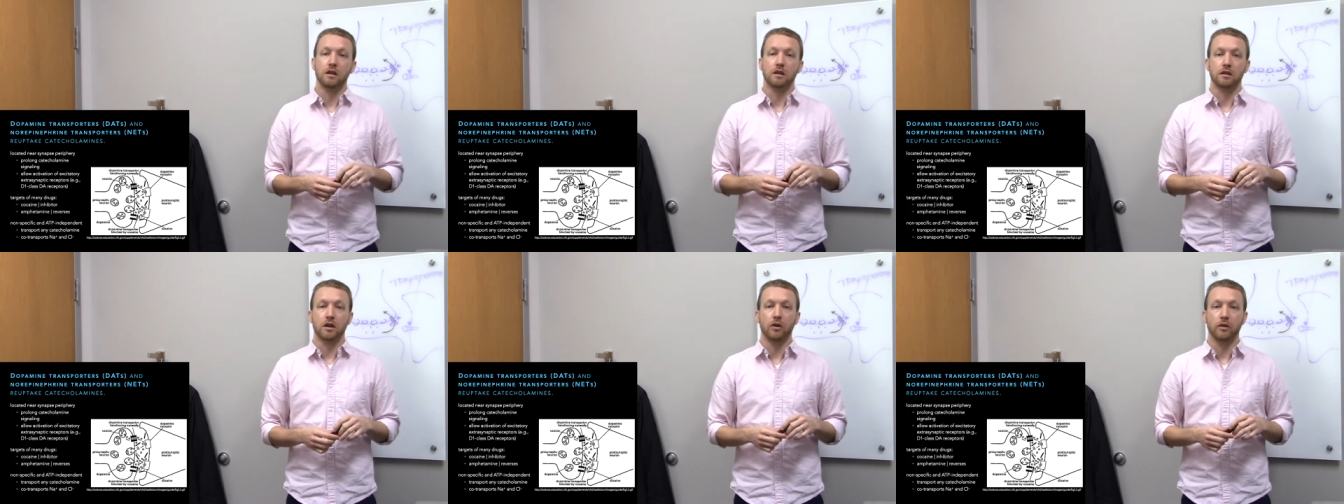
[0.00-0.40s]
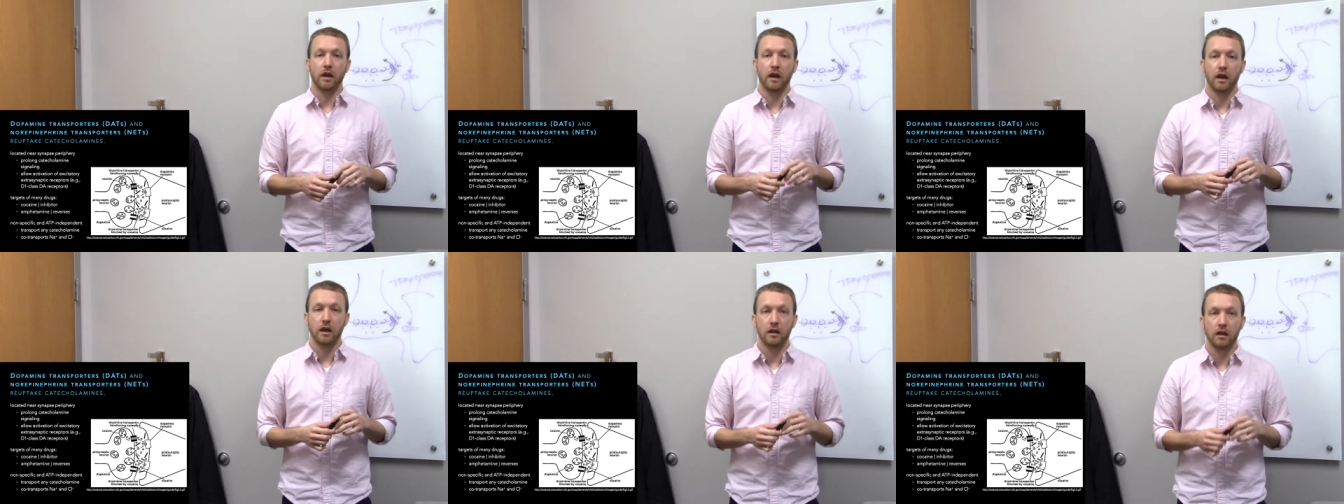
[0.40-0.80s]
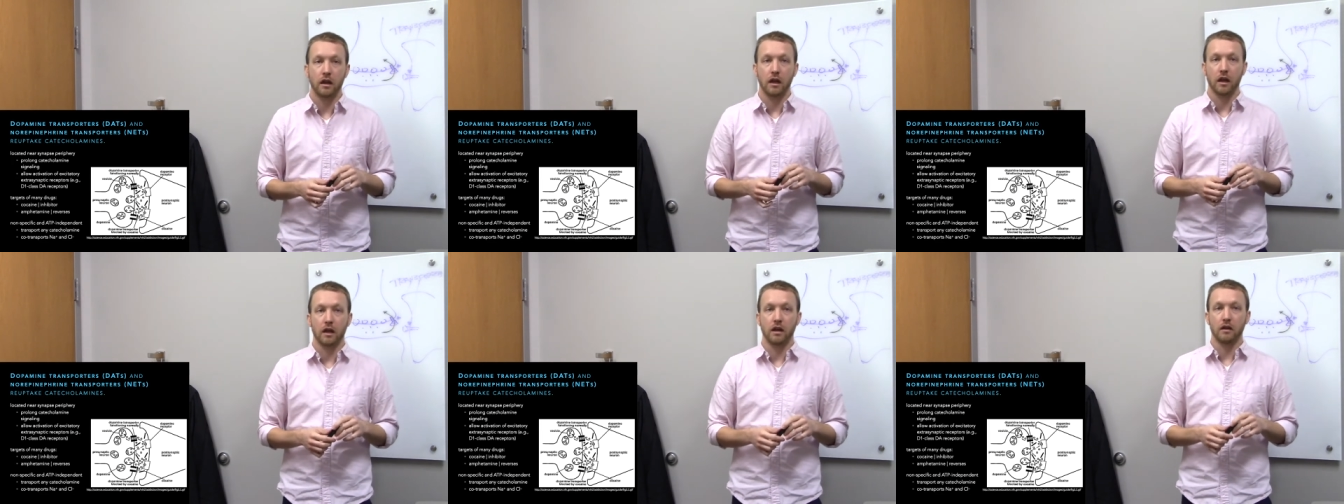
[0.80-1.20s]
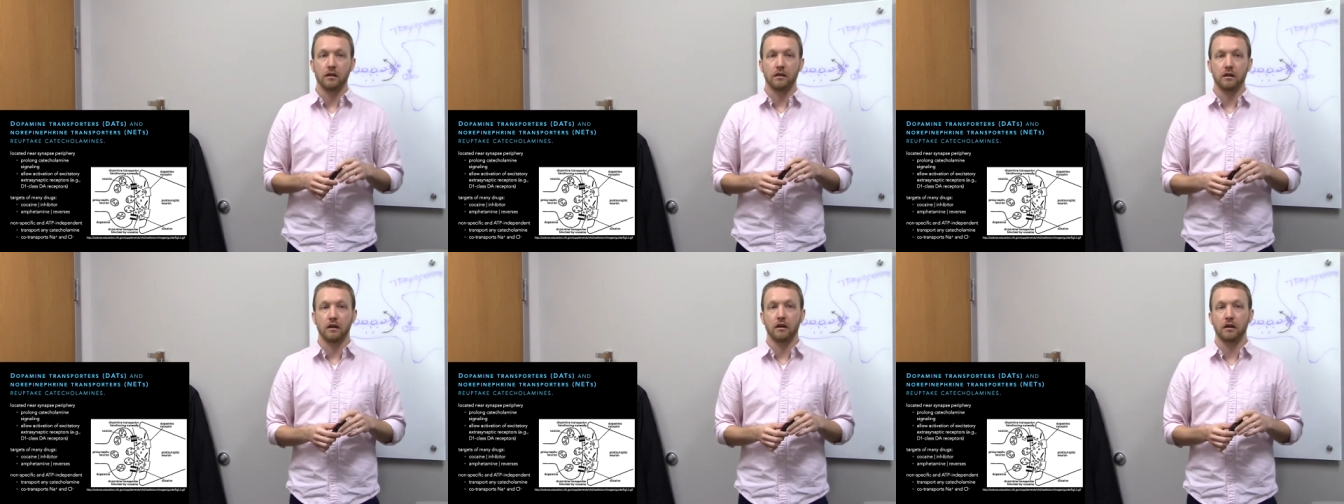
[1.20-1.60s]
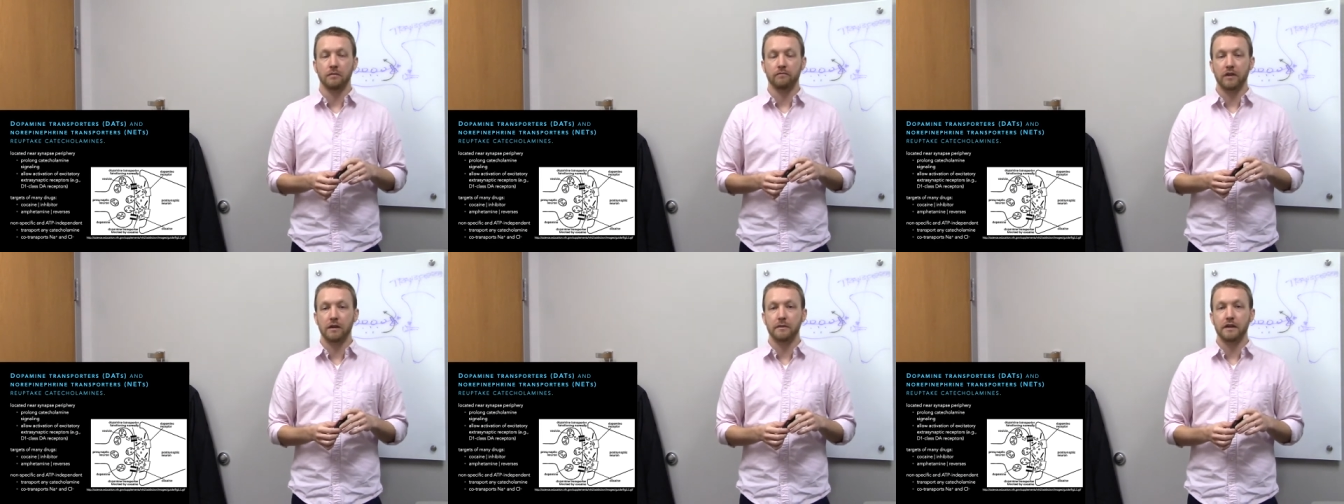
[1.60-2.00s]
Cocaine and uh,
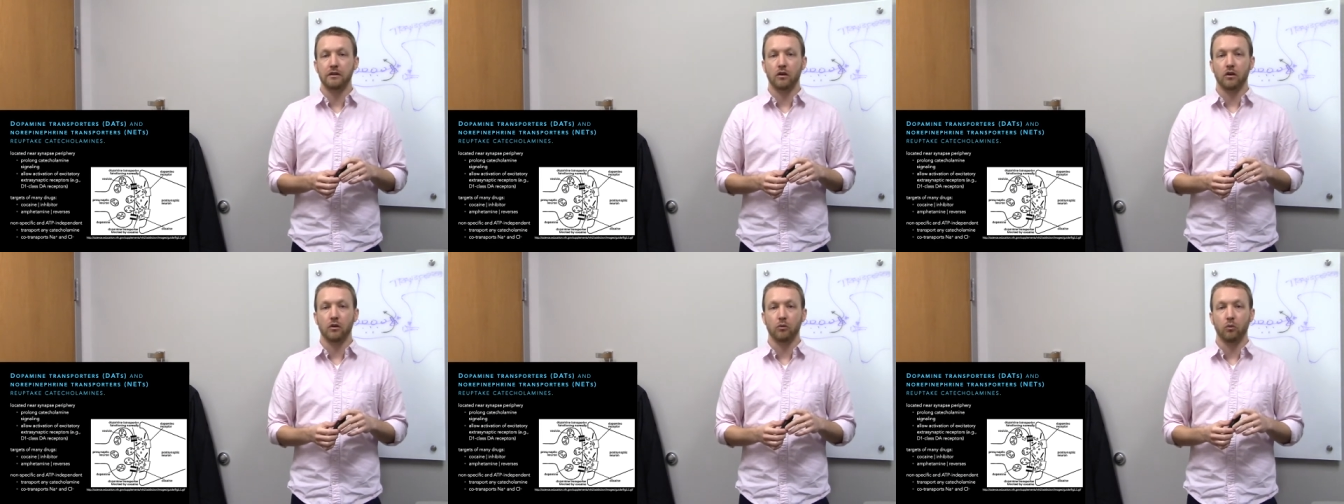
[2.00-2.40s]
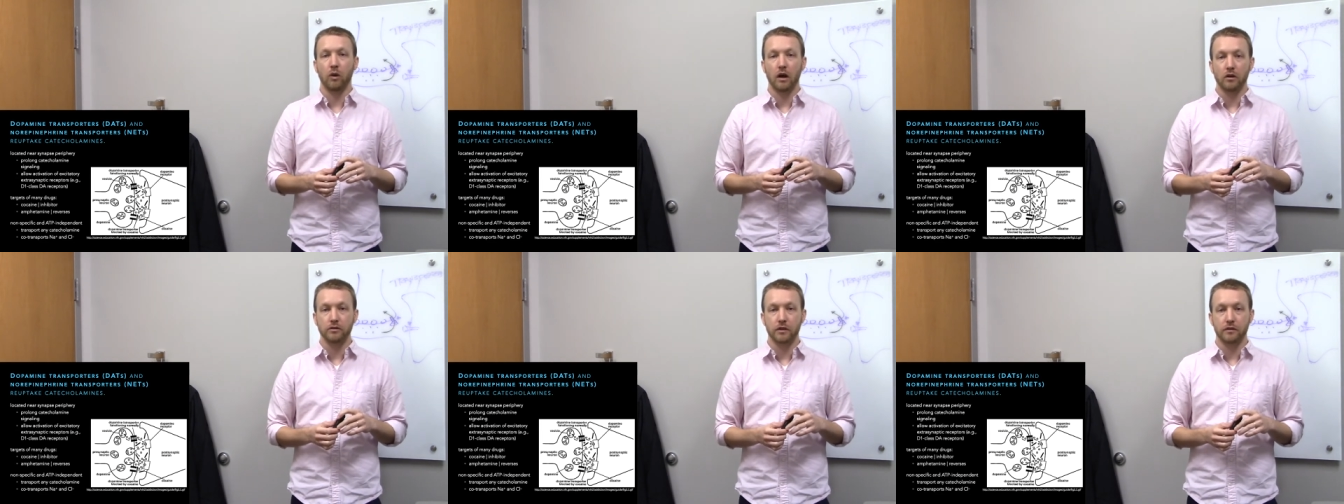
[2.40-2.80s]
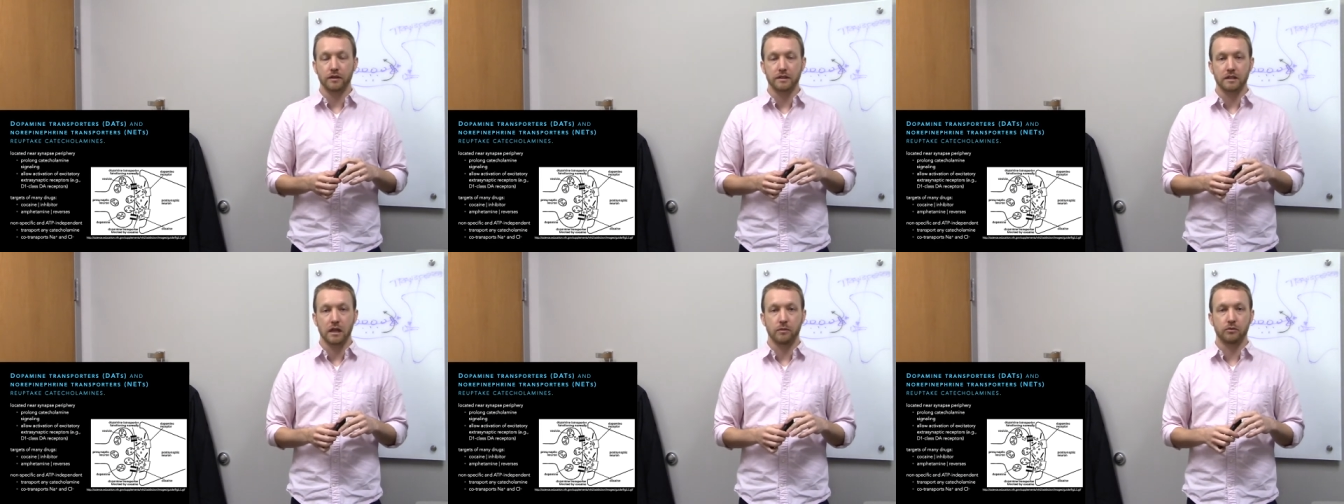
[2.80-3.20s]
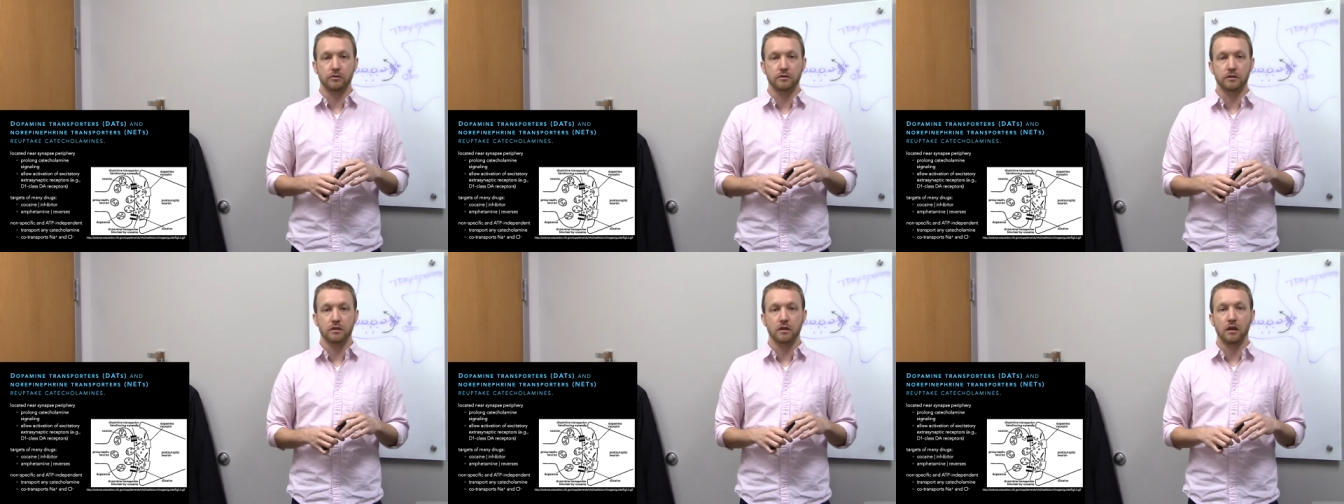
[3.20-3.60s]
amphetamine are well-known examples.